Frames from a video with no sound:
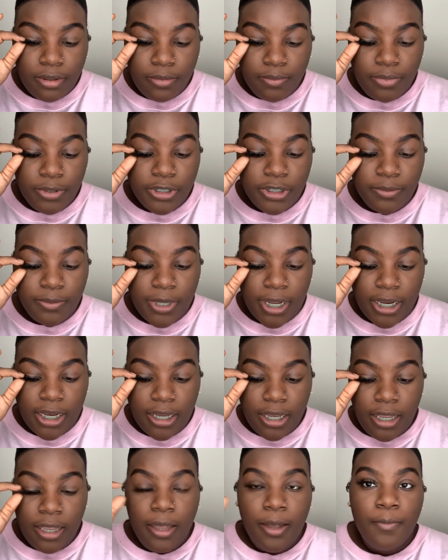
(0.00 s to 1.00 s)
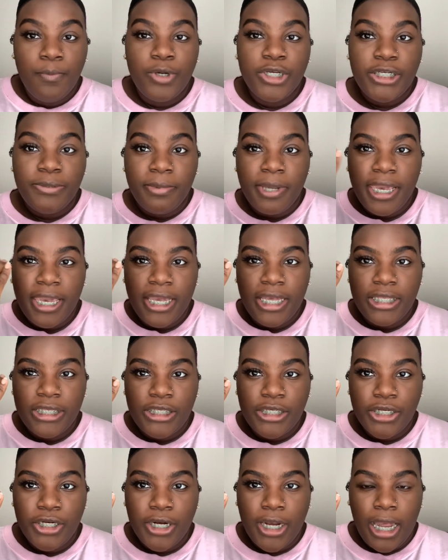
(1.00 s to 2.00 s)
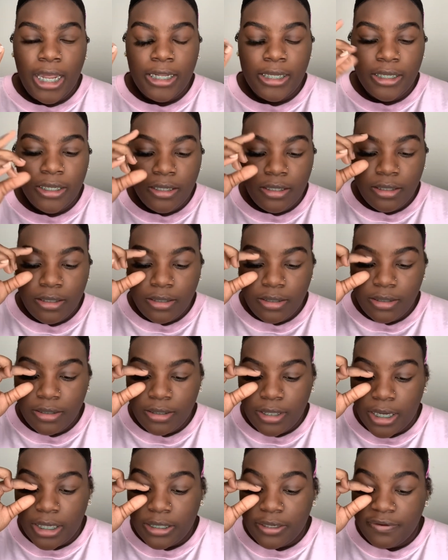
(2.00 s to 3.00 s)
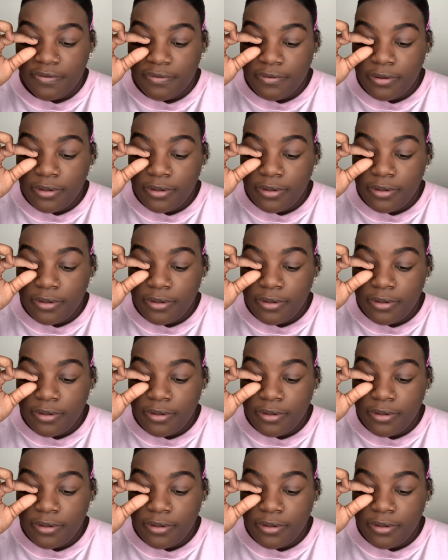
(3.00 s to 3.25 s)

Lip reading: Push them like, push them into your eyelid, kind of.